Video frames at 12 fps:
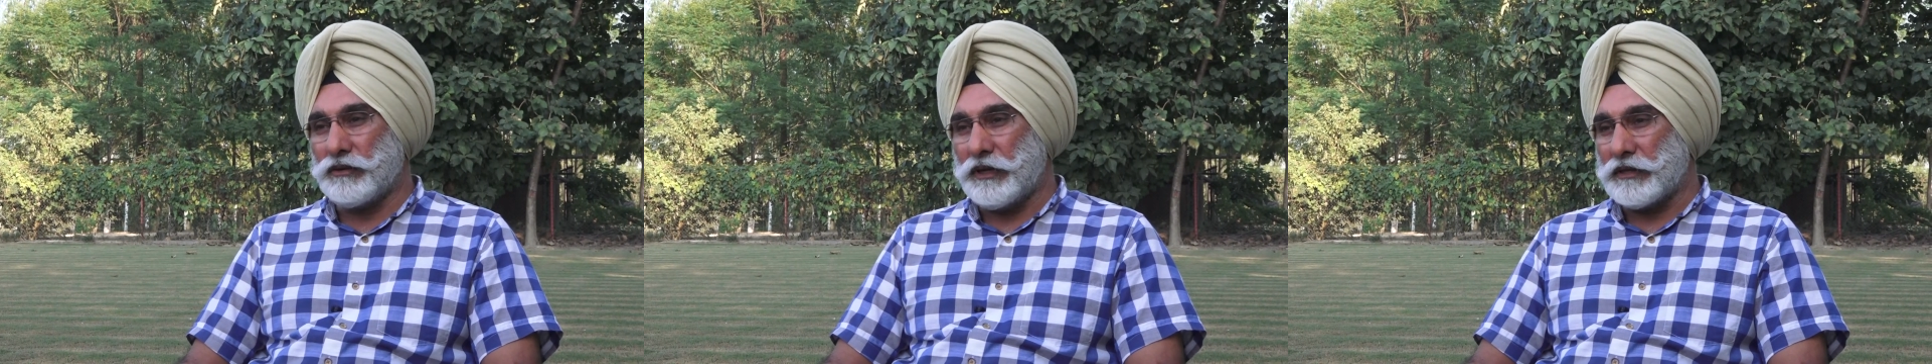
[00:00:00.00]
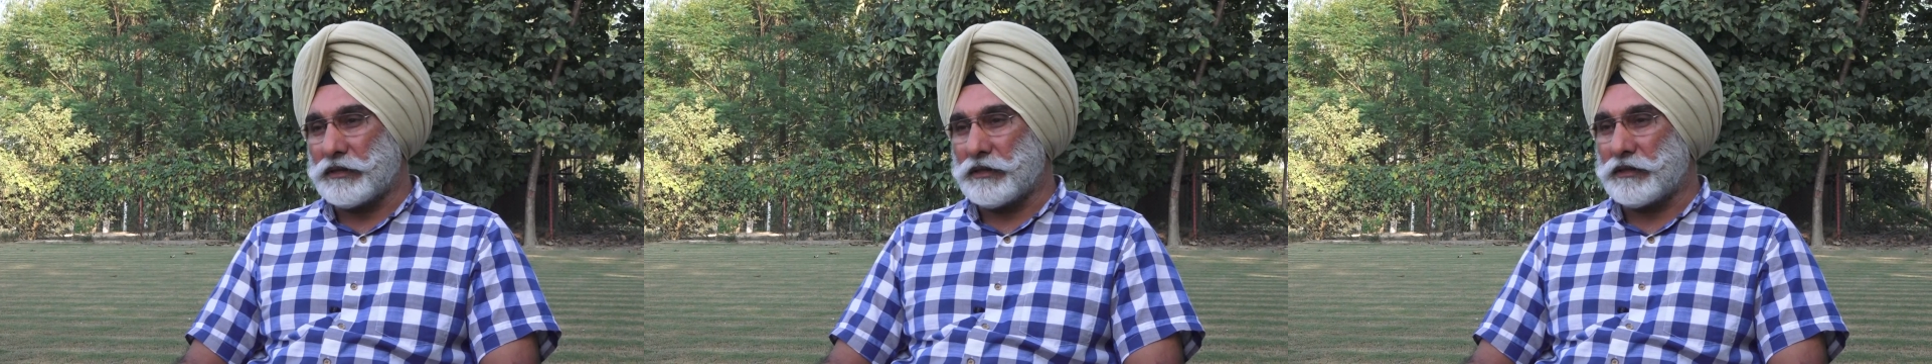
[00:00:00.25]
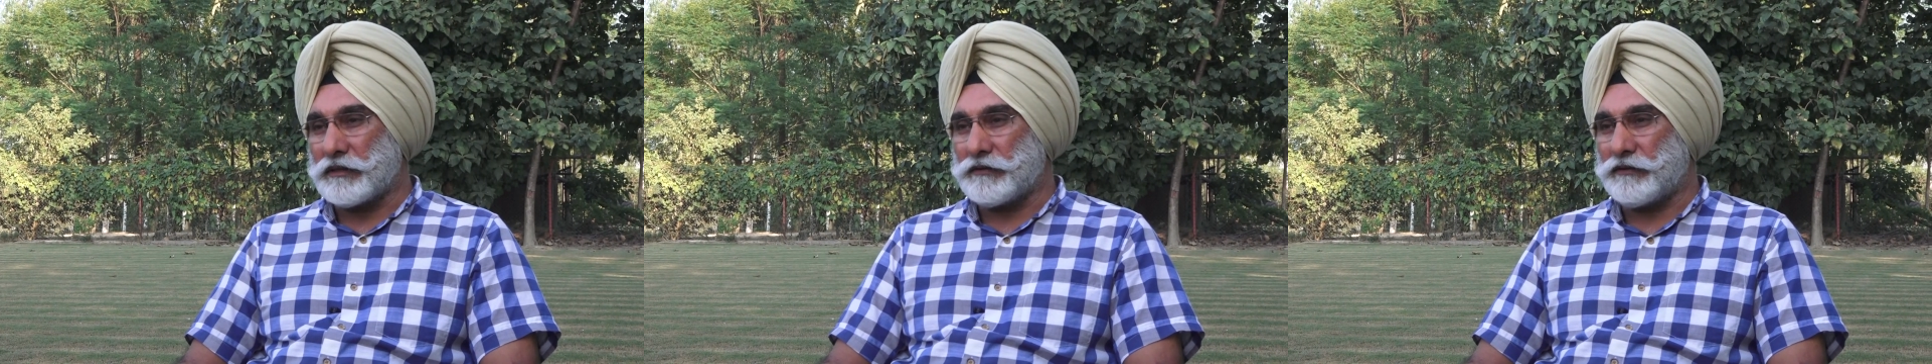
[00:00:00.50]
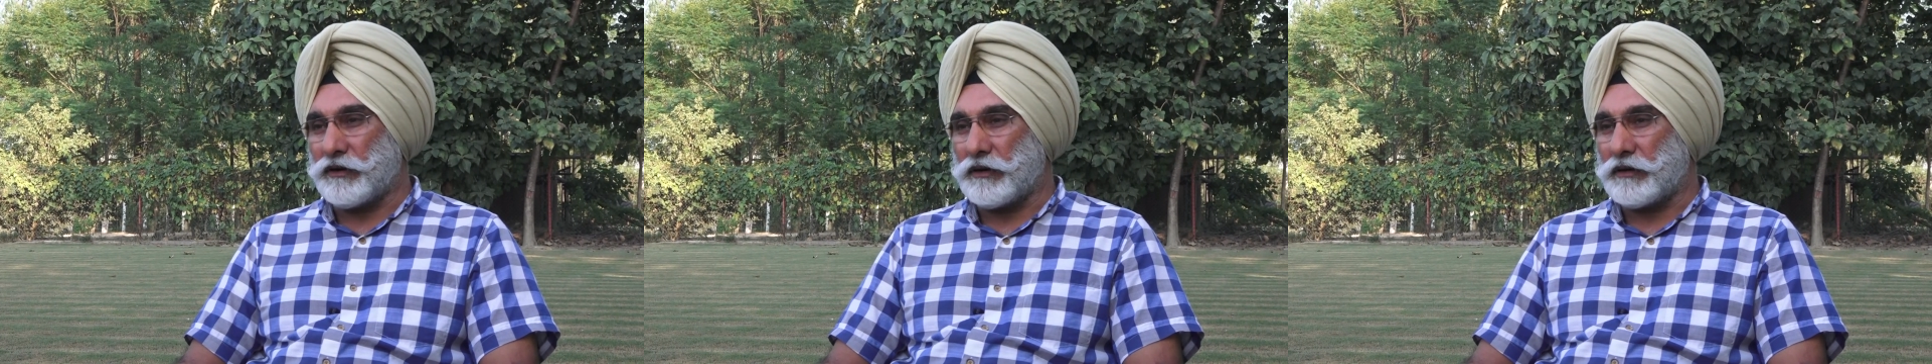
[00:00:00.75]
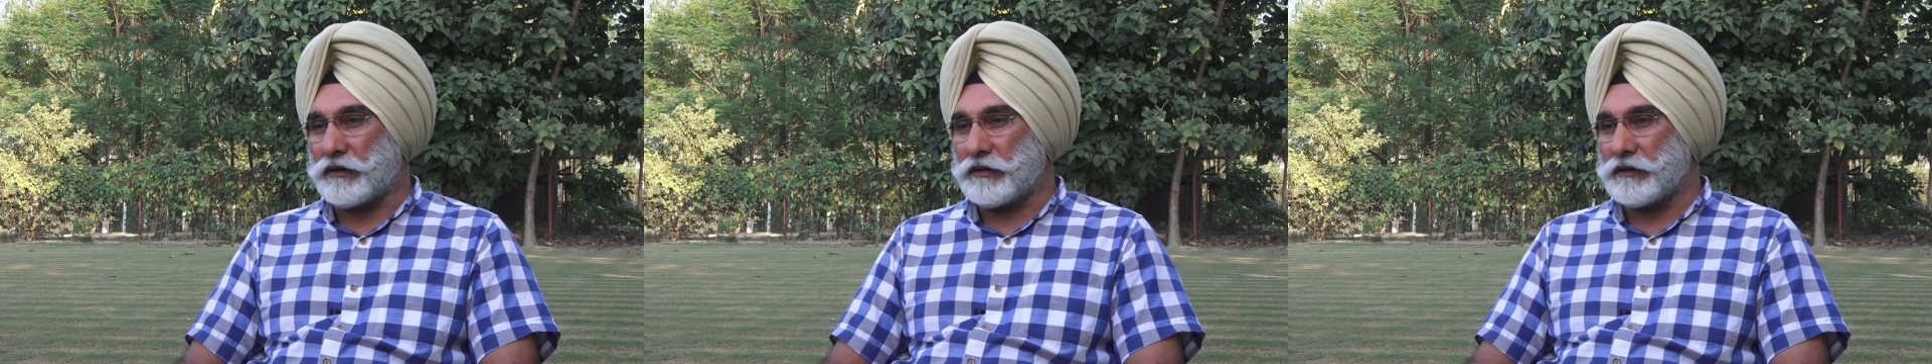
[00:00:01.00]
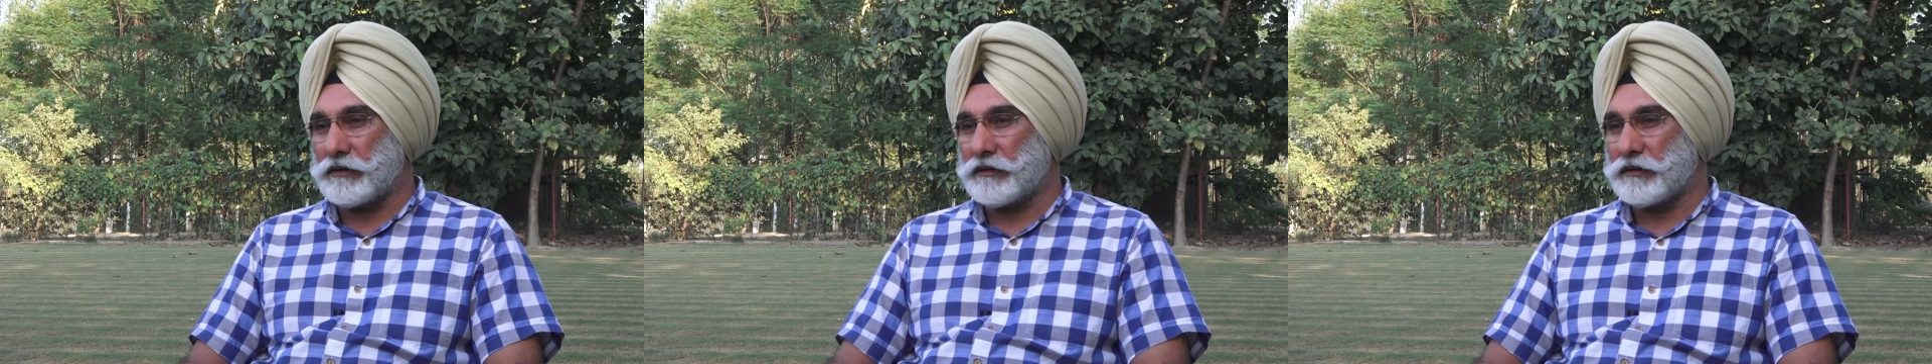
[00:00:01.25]
reasons for
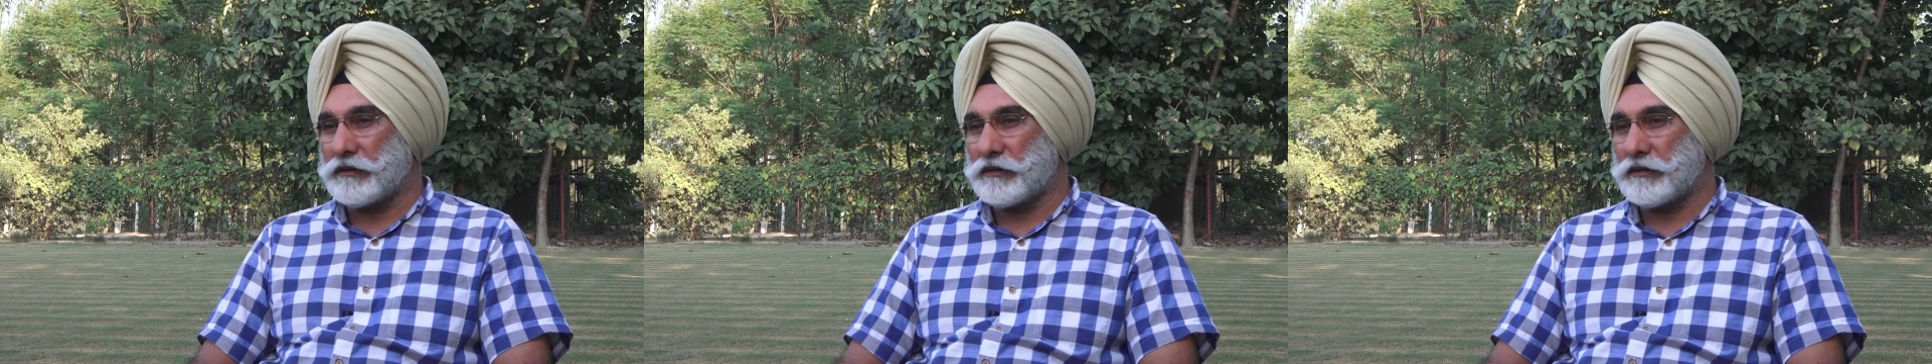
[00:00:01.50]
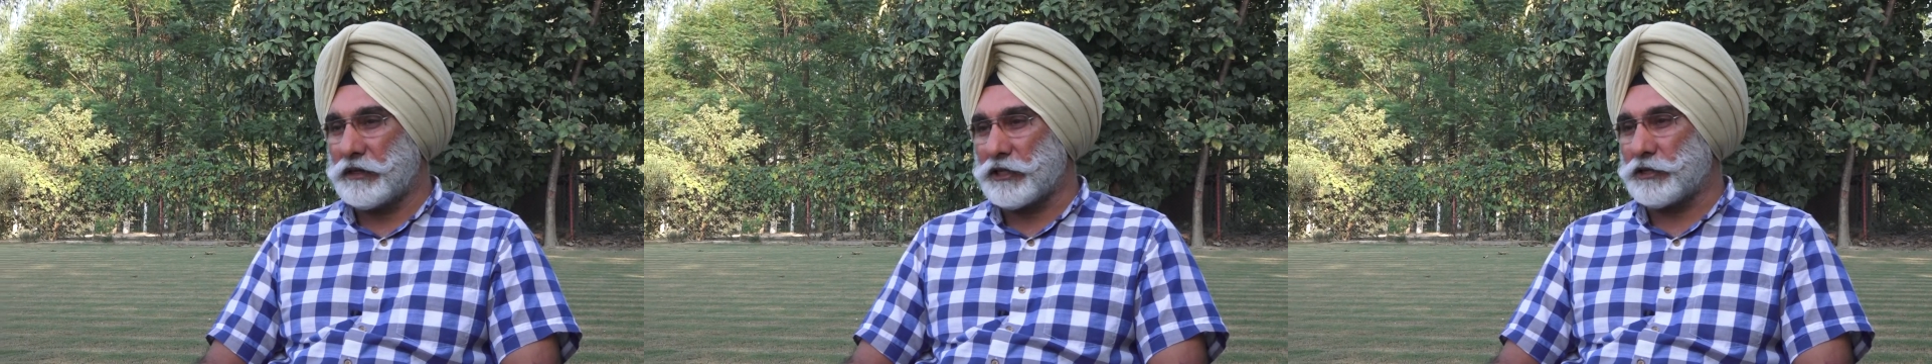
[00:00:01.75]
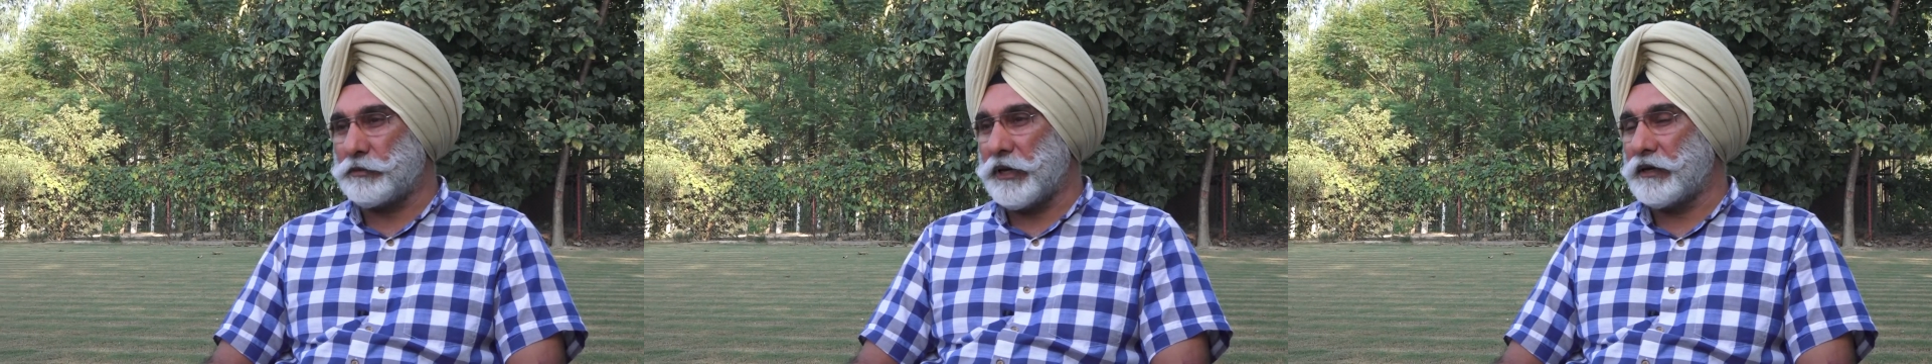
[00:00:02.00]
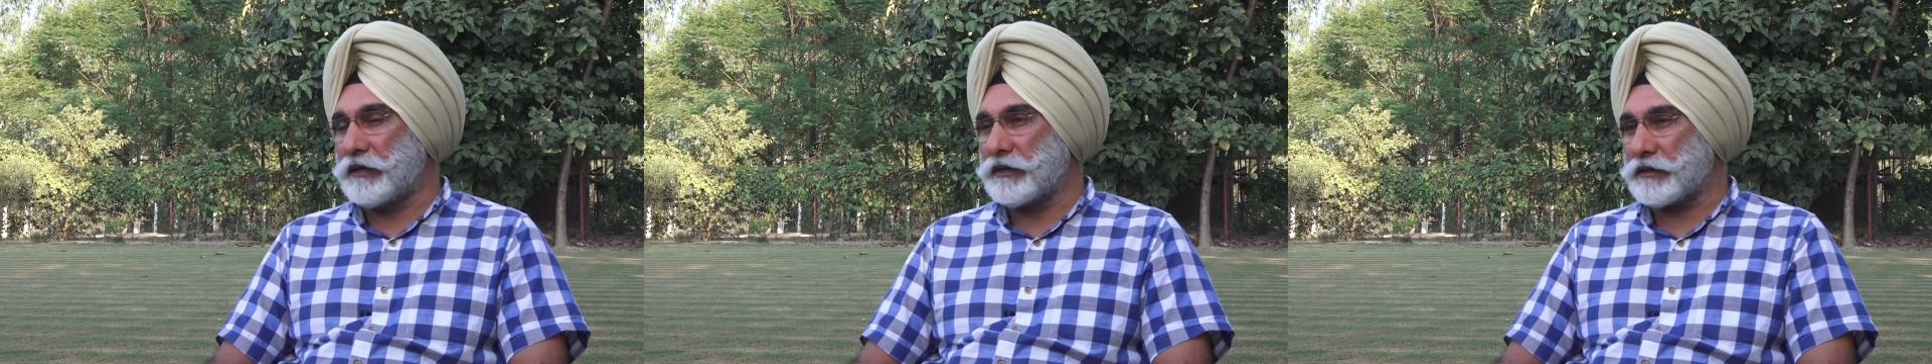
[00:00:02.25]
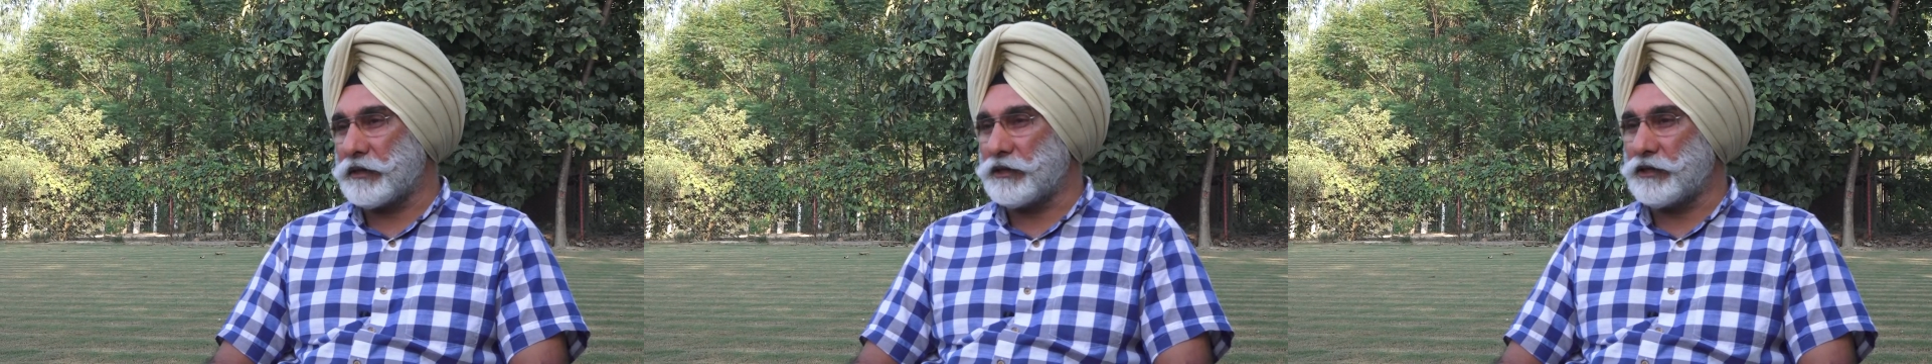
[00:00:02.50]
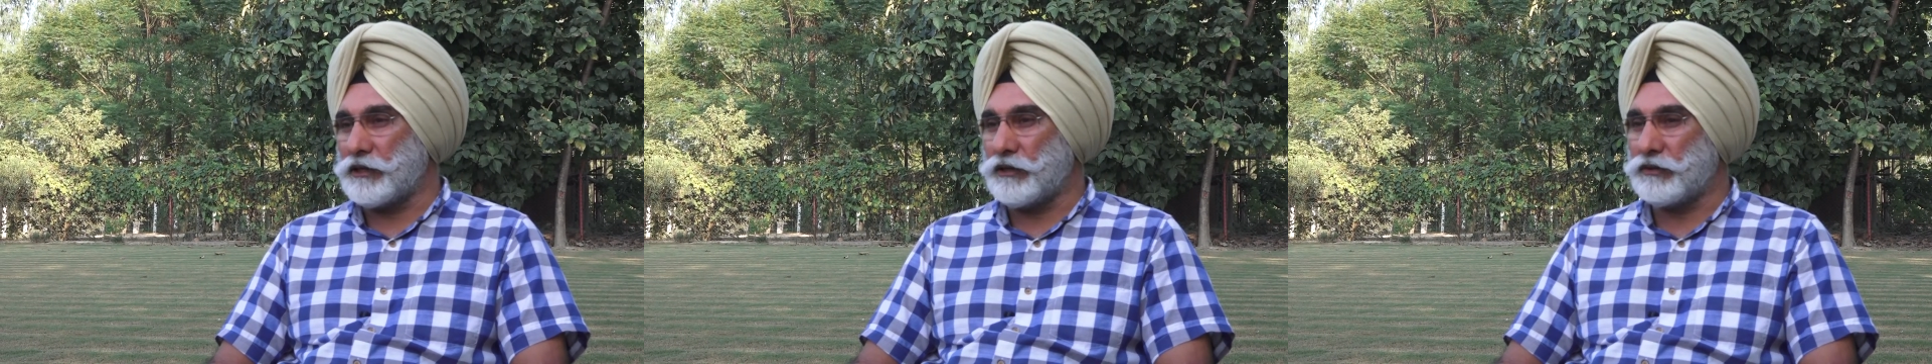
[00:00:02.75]
this being
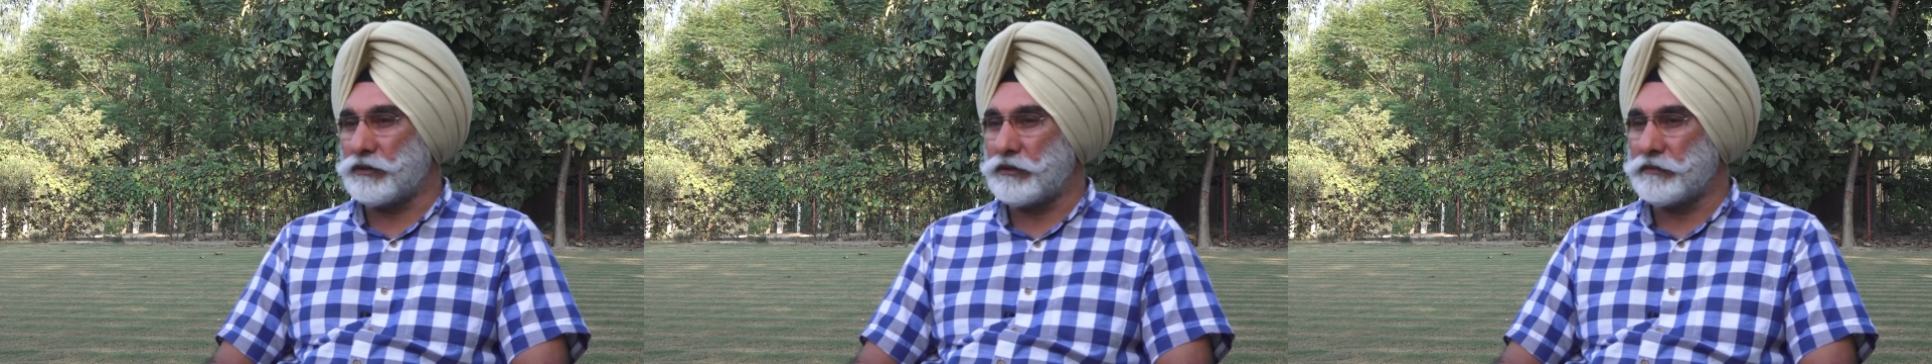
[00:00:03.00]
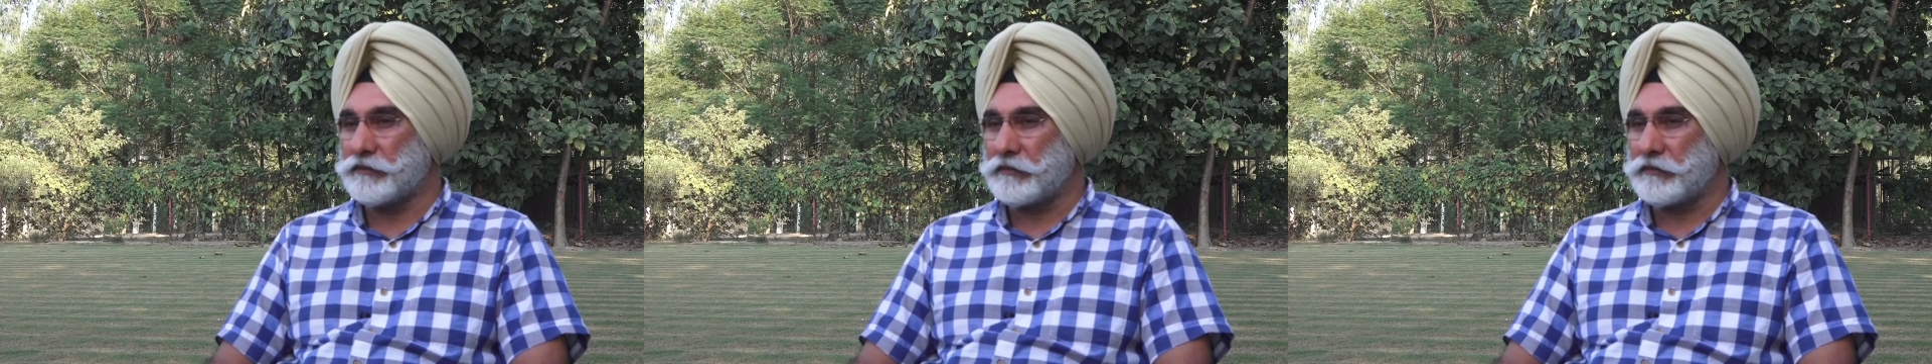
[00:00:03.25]
discontinued